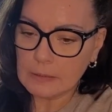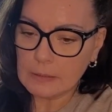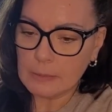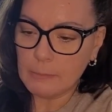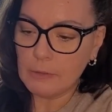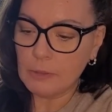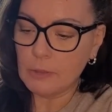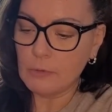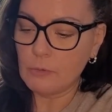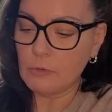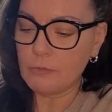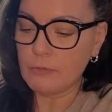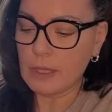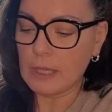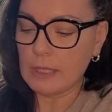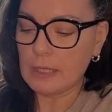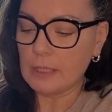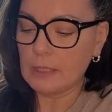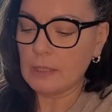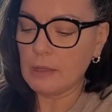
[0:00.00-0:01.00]
I'm a huge
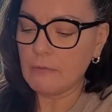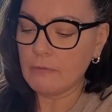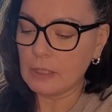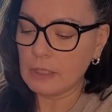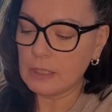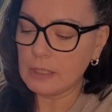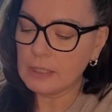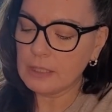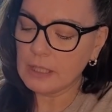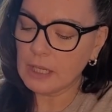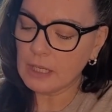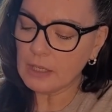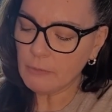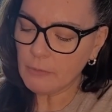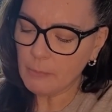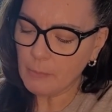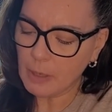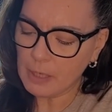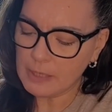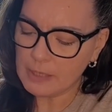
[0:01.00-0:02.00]
fan. I love it. It kind of
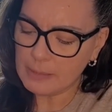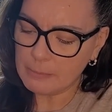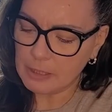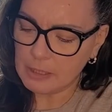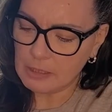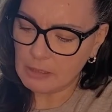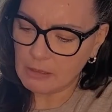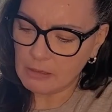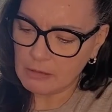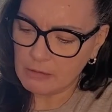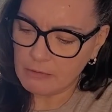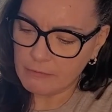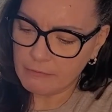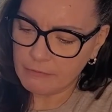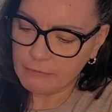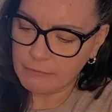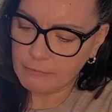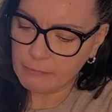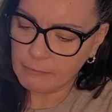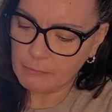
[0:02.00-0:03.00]
reminds me of
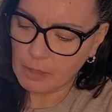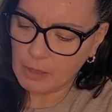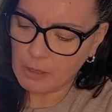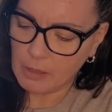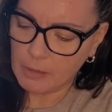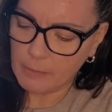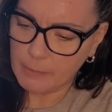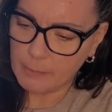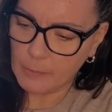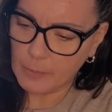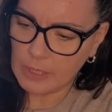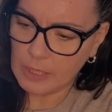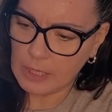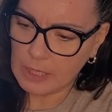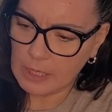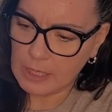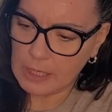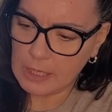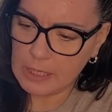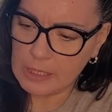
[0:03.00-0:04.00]

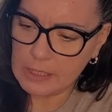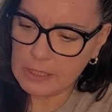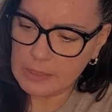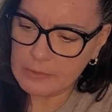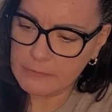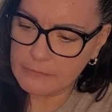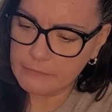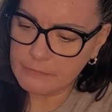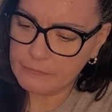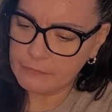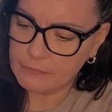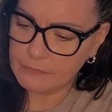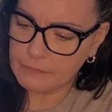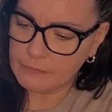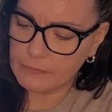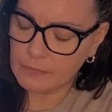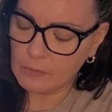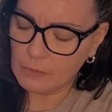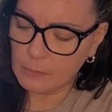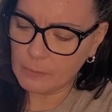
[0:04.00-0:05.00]
my
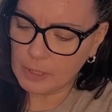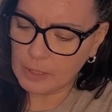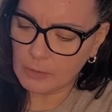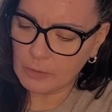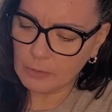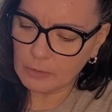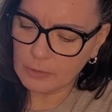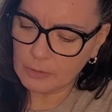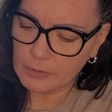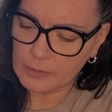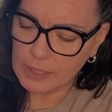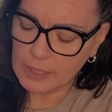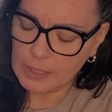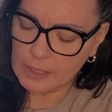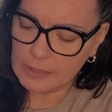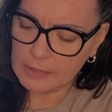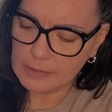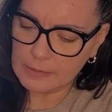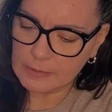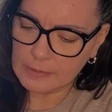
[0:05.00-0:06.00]
earlier
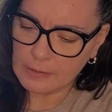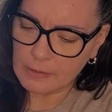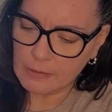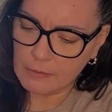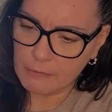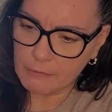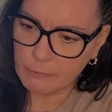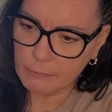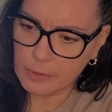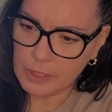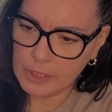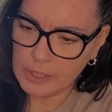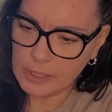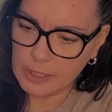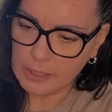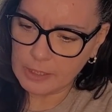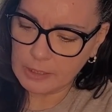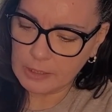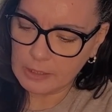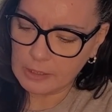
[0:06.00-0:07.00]
days of
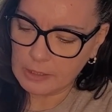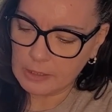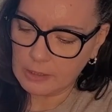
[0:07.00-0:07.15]
reading,